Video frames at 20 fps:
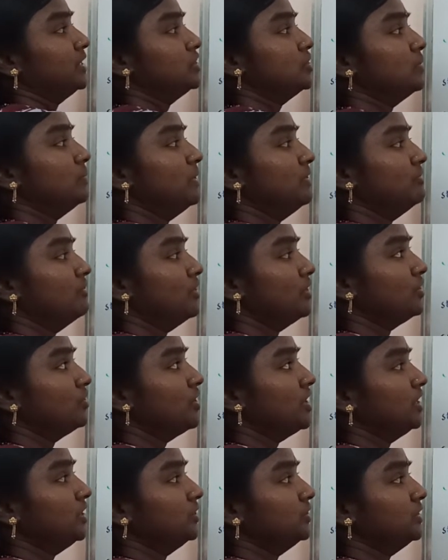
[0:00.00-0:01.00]
So before
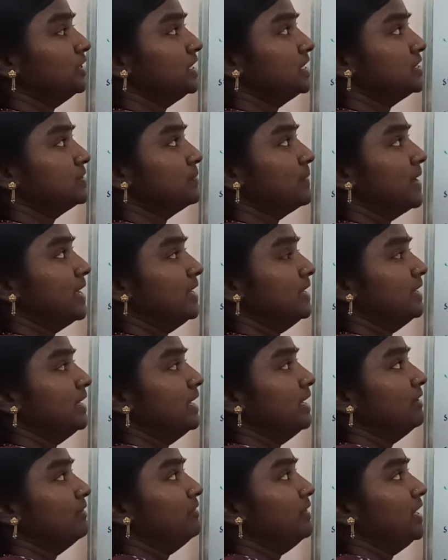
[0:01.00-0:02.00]
going to this one,
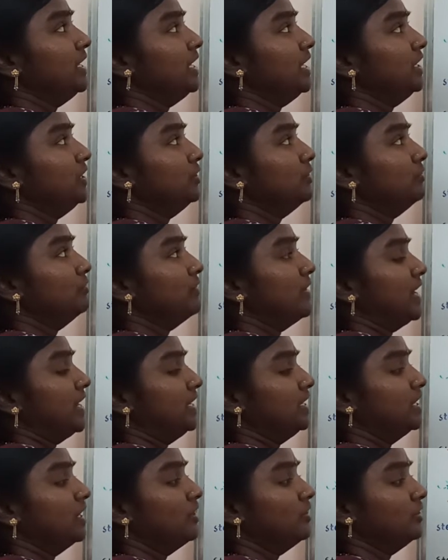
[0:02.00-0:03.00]
we need to
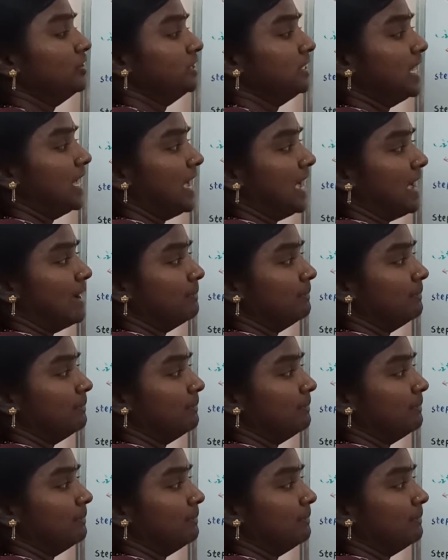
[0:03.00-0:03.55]
find out the